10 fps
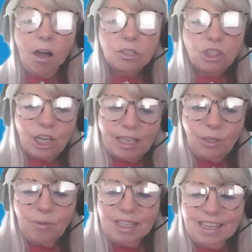
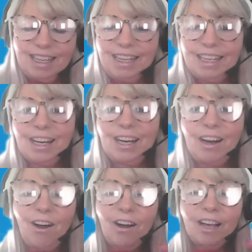Genuinely,
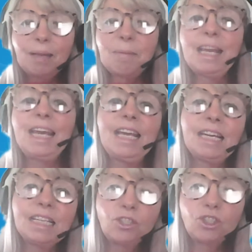I am
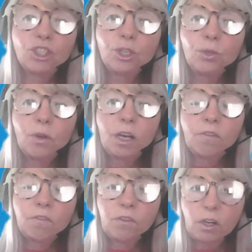here to
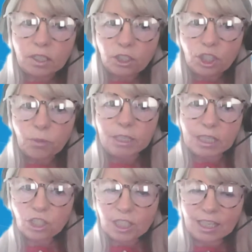advise you
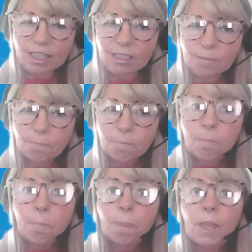initially.
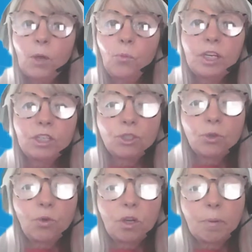We can
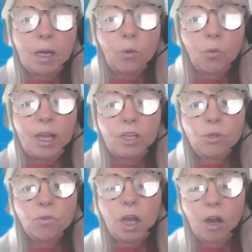talk about where
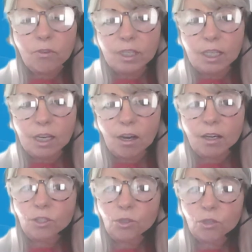you currently are
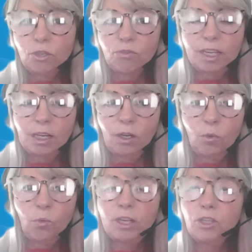in your career,
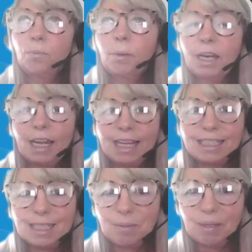where you
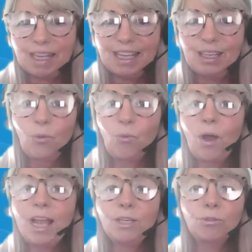plan to be,
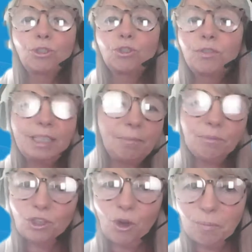where your dream
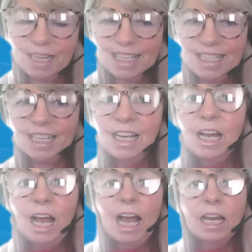job is,
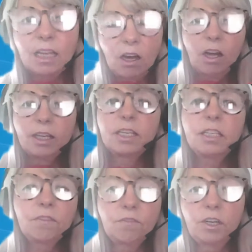and I
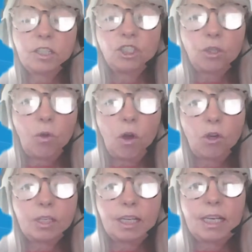can advise you
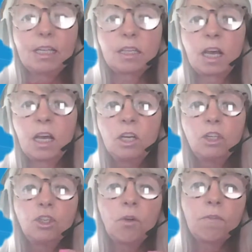on either
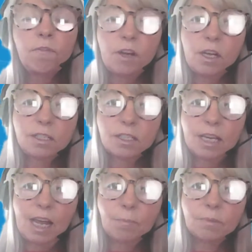your first
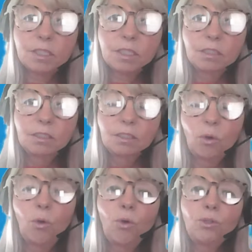steps
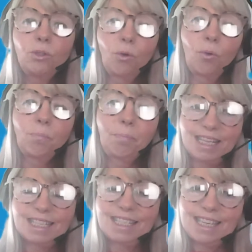or your
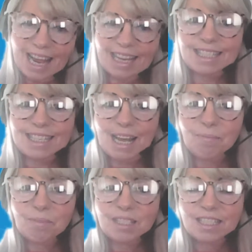best next
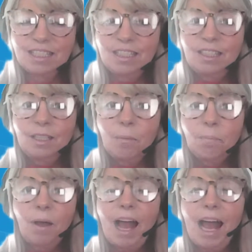steps.
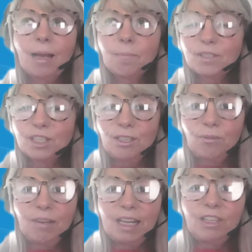But
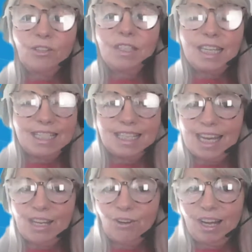absolutely, you need to
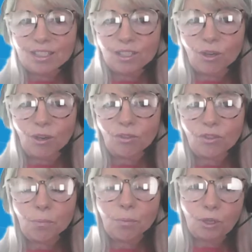get your hands
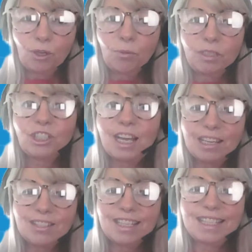on the book, which,
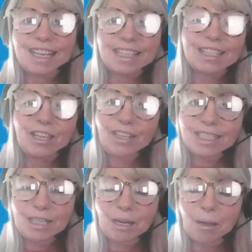as I said, is
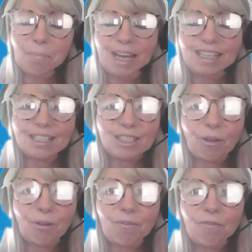99 pence.
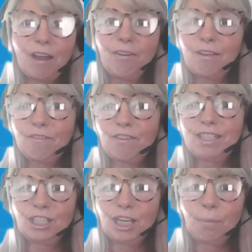So very, very
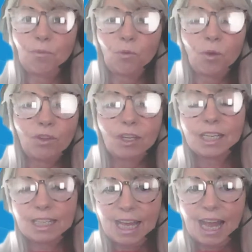cheap for what you're going
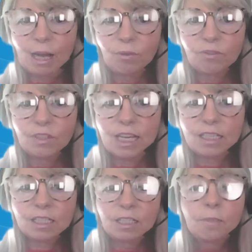to get out of this.